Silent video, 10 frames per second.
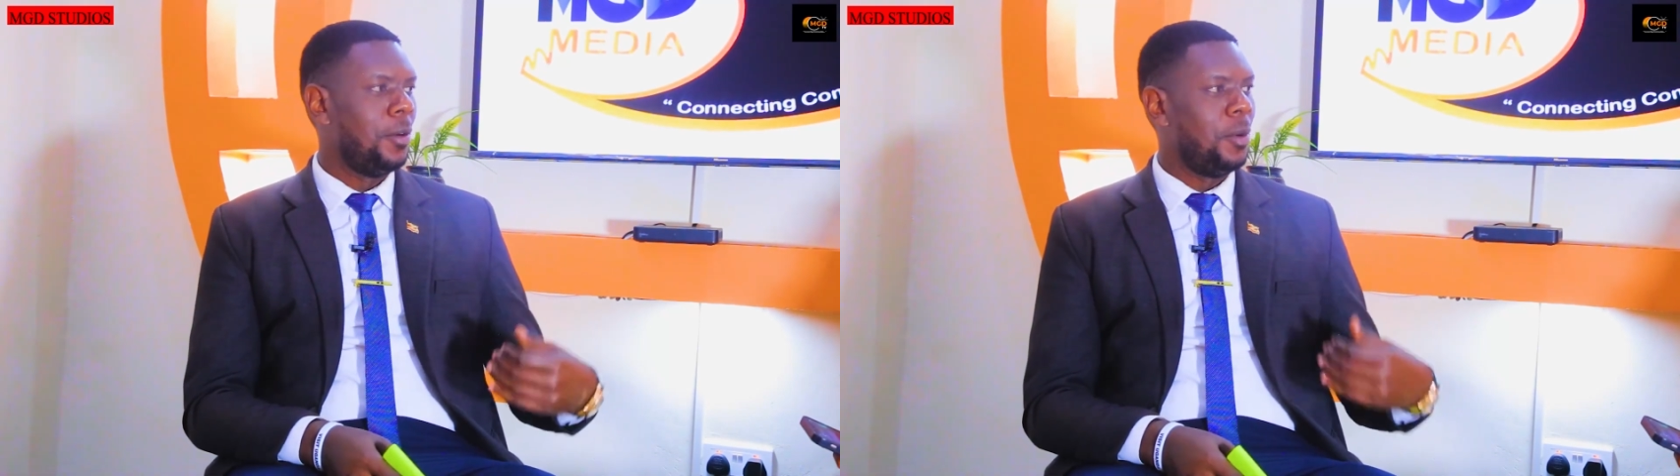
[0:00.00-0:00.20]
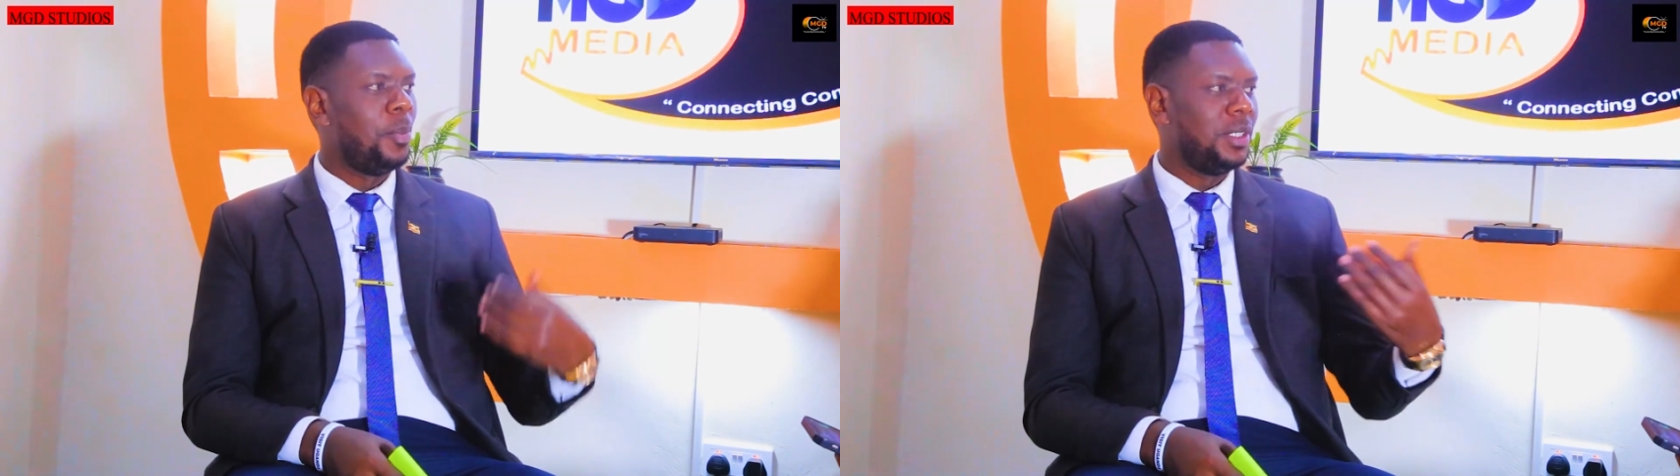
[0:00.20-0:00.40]

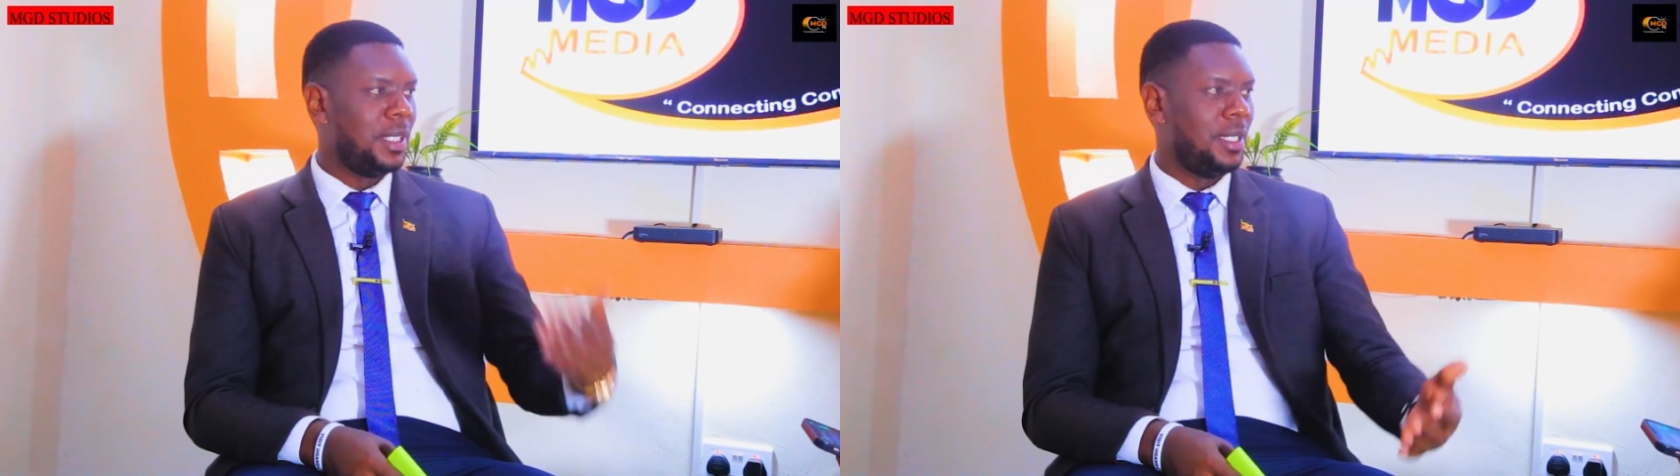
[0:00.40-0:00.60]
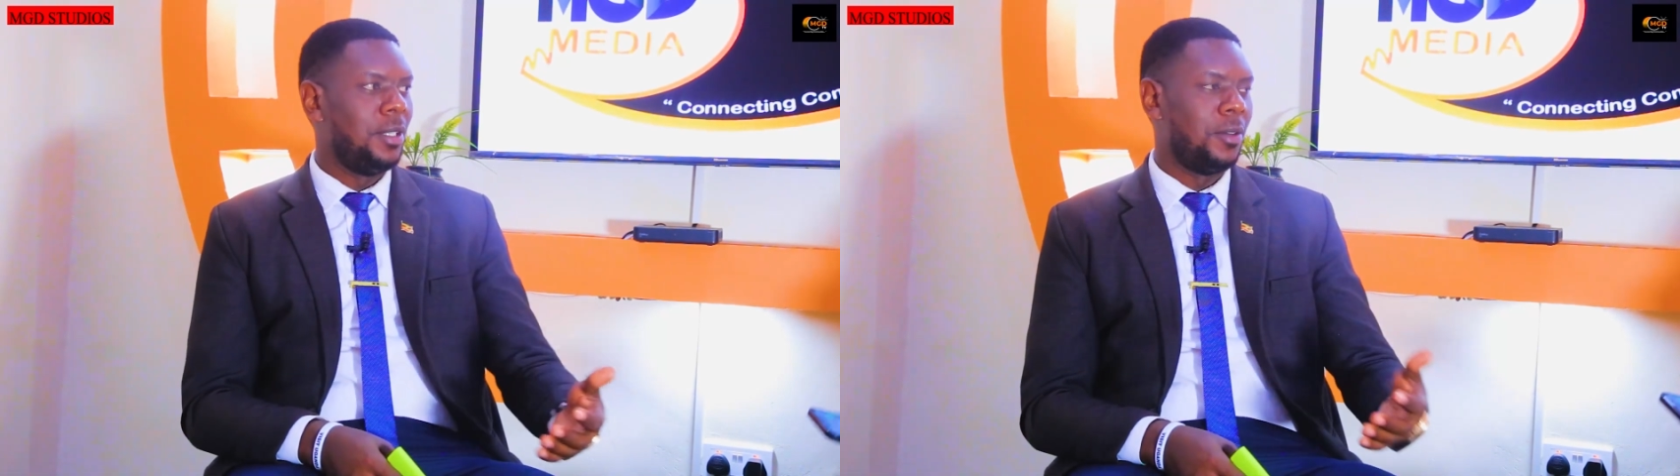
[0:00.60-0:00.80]

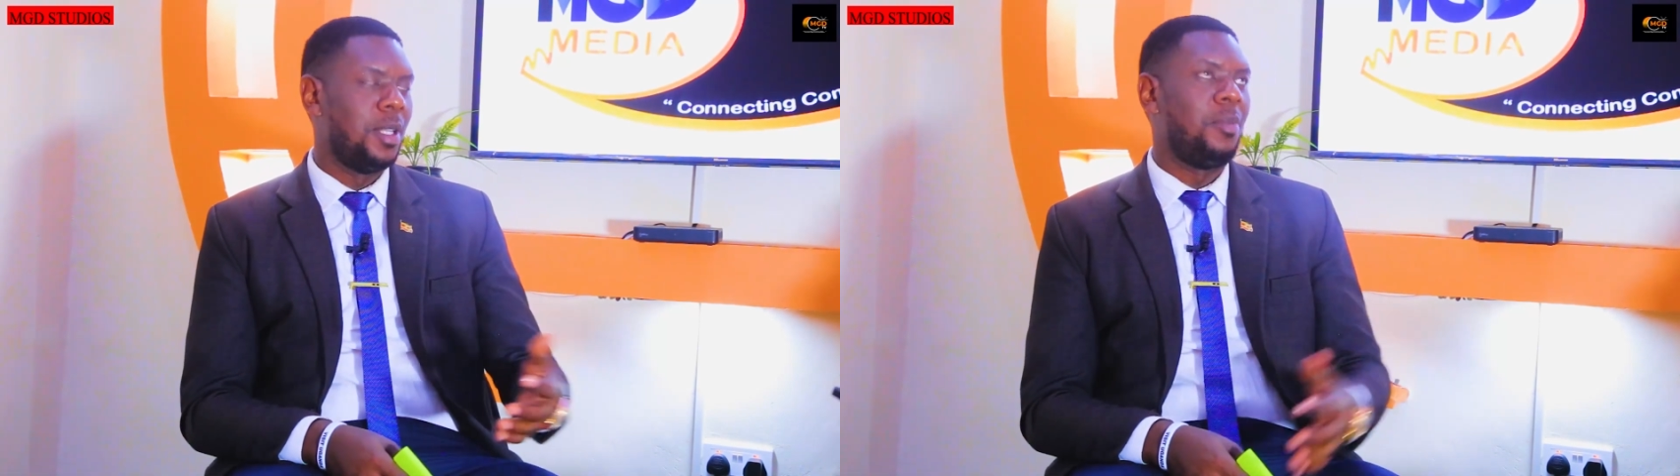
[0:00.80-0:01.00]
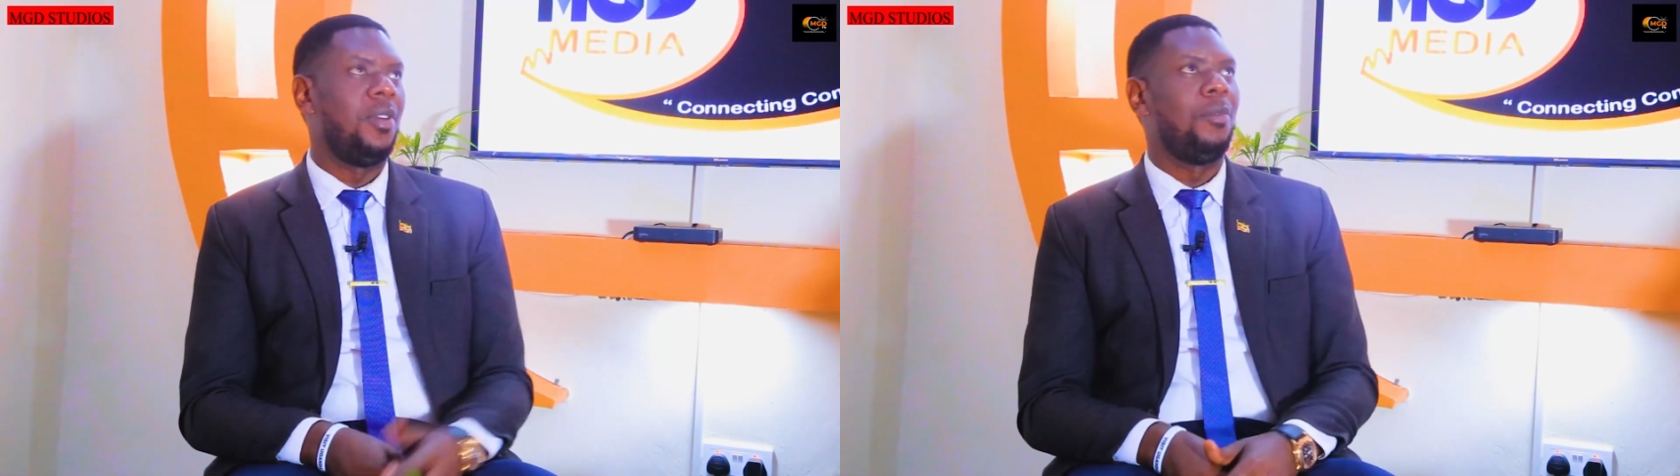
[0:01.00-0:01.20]
represent it
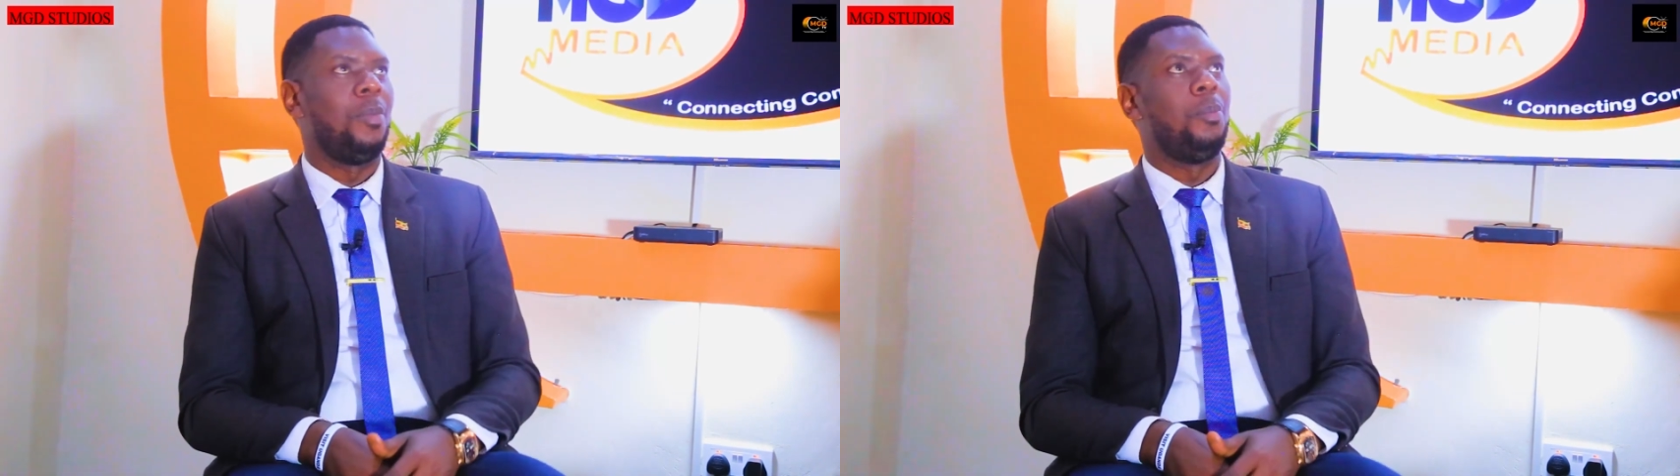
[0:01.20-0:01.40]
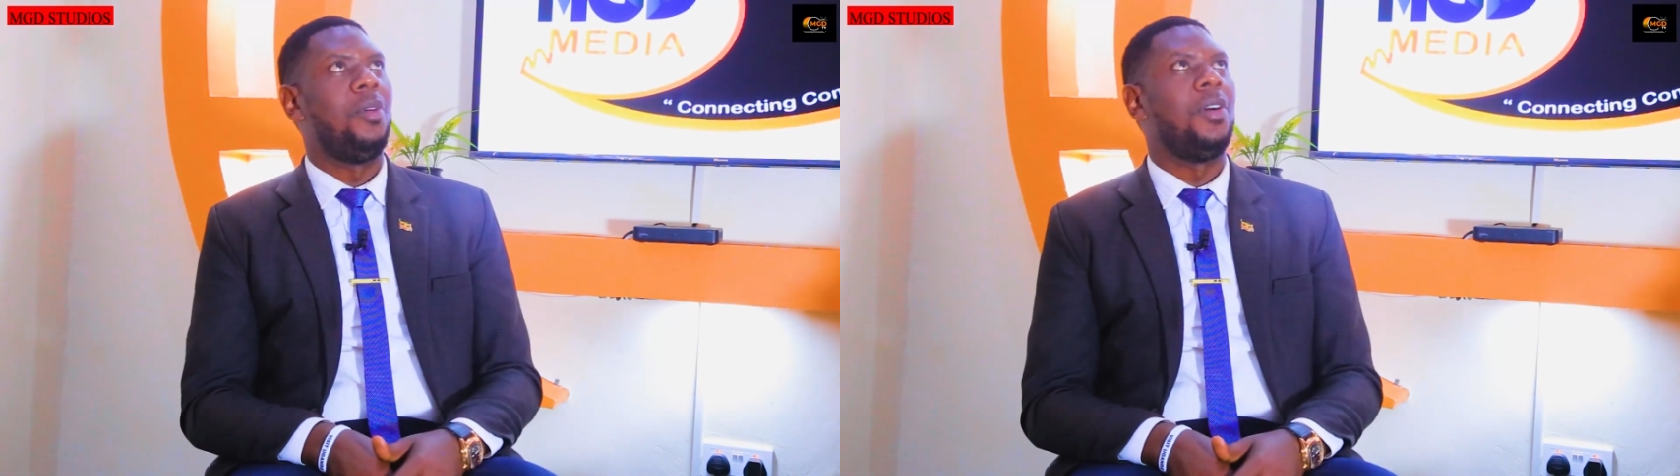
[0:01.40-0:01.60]
on the
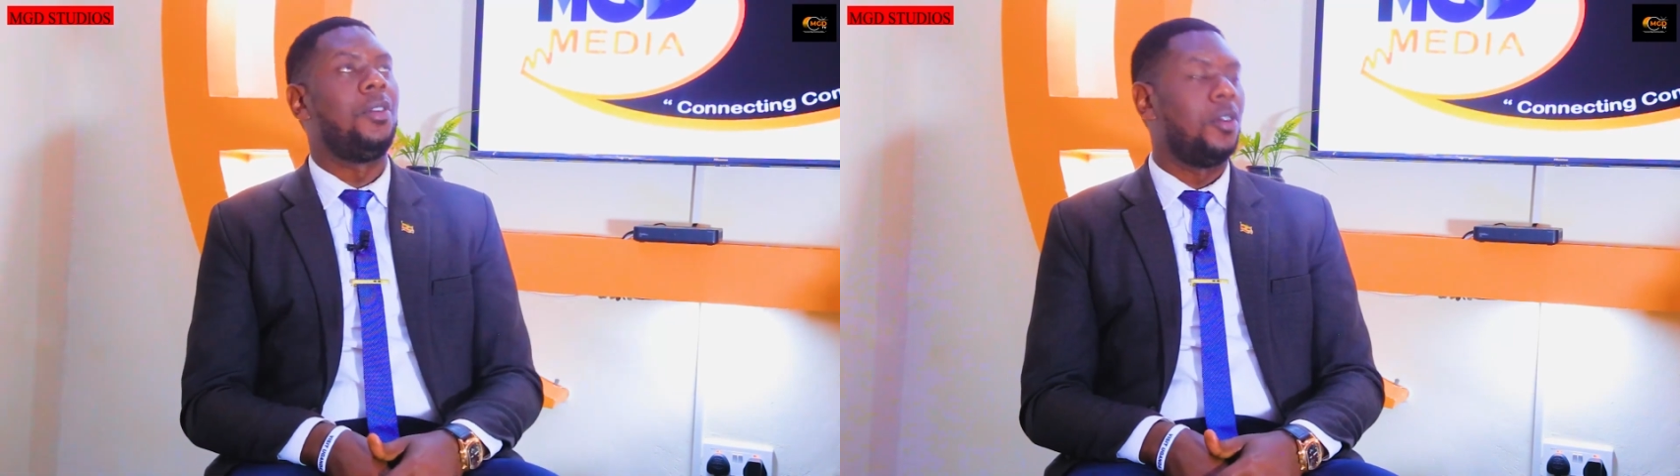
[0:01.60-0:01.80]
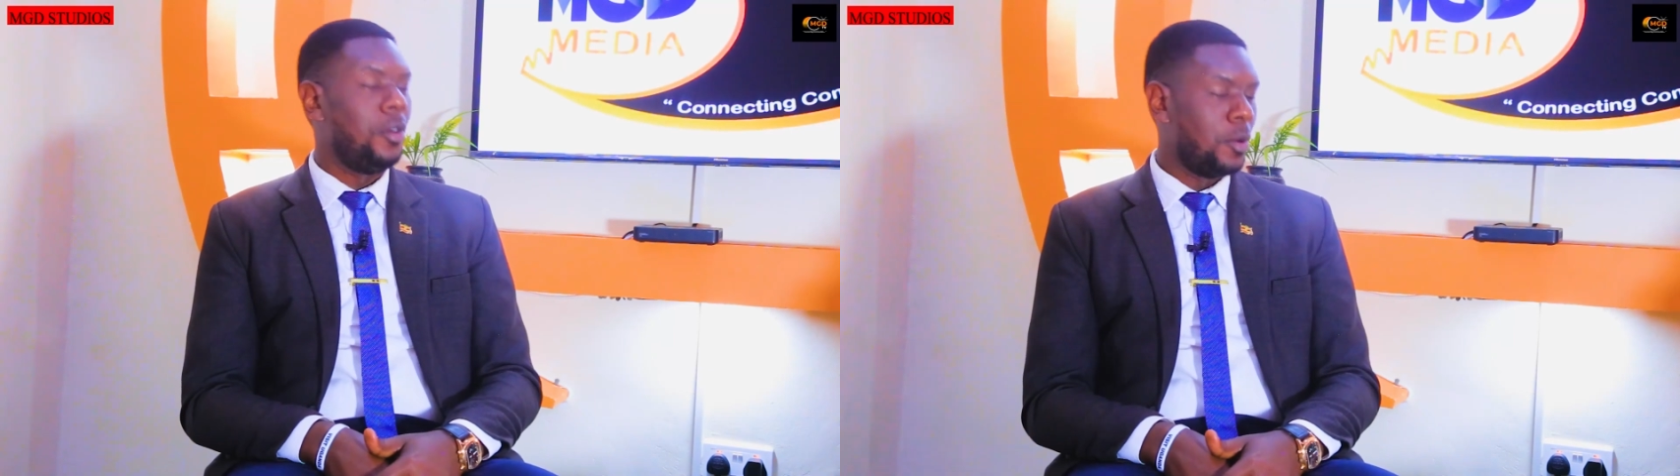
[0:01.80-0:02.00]

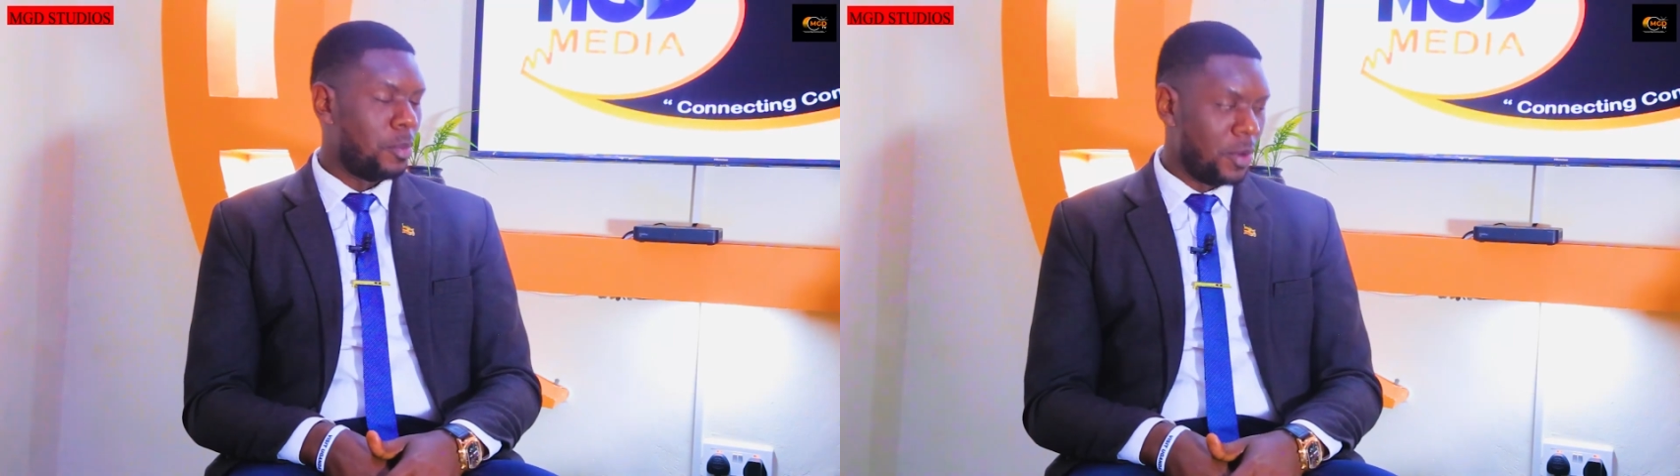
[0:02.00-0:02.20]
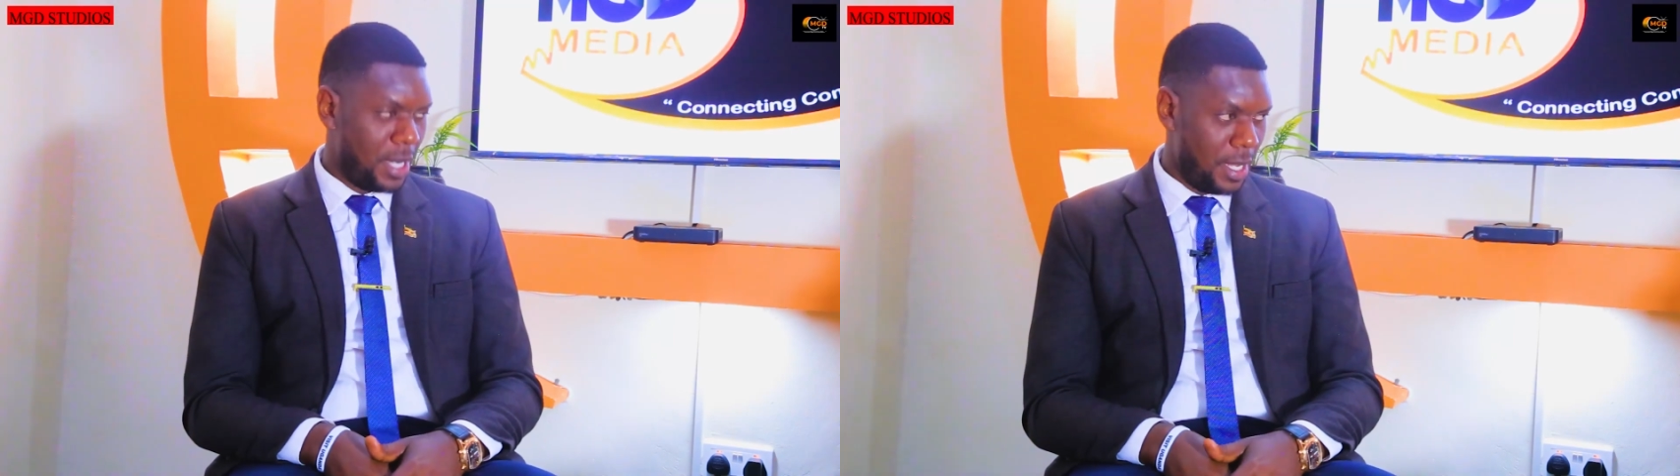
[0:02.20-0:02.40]
prefectorial
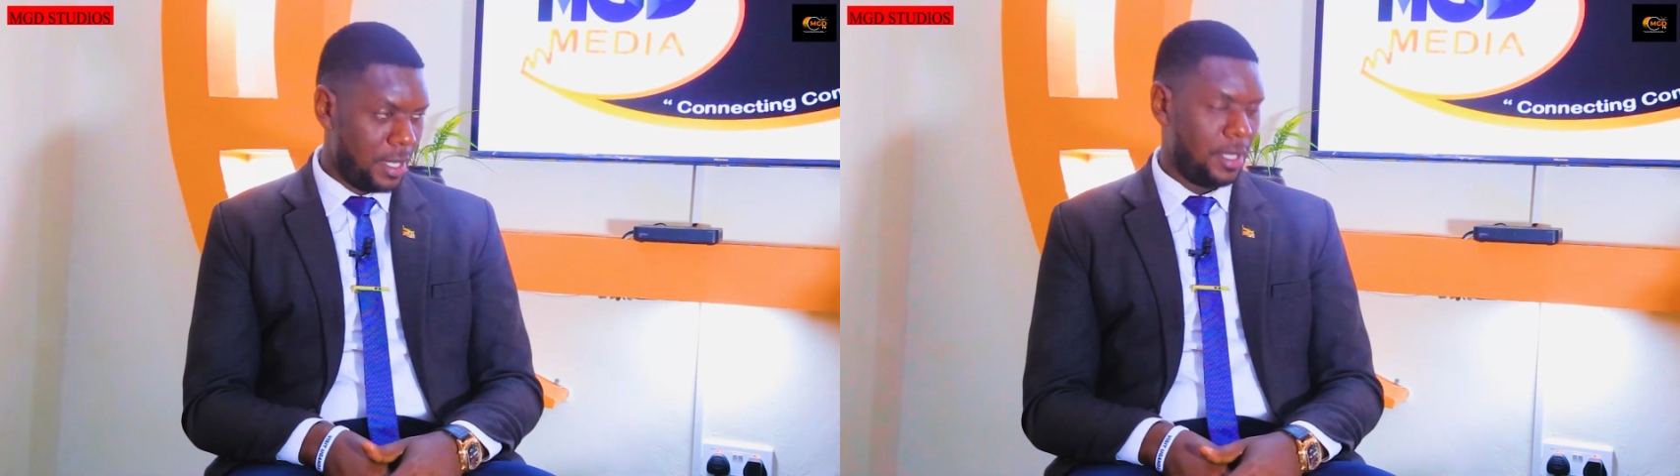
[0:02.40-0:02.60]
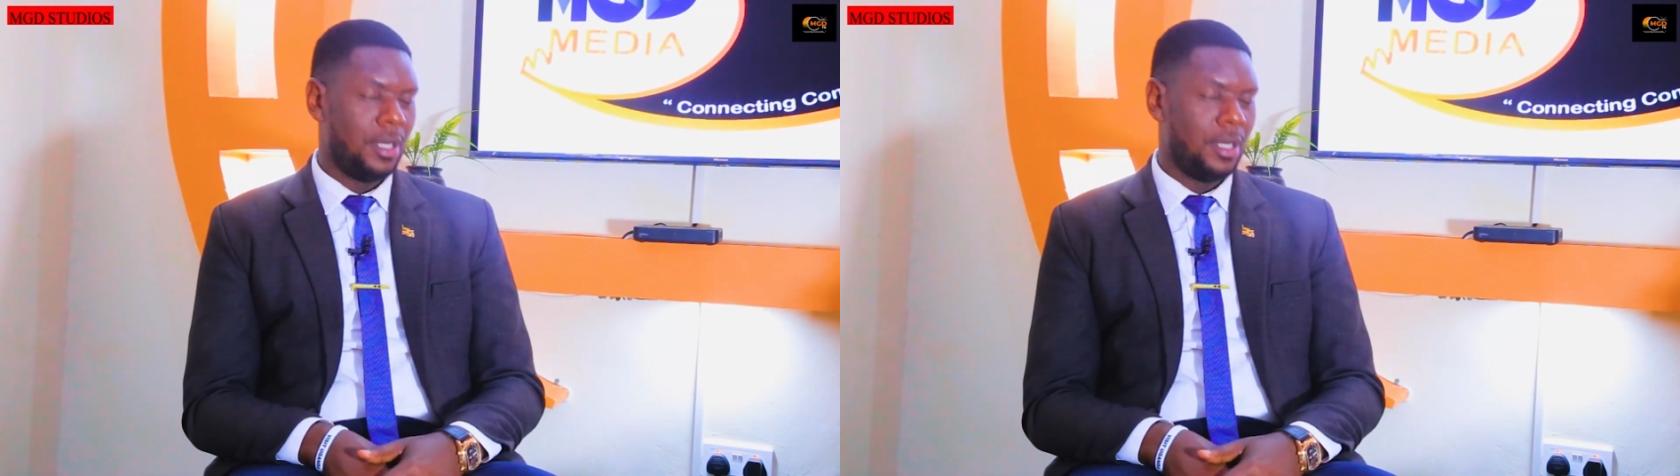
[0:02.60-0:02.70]
right. body.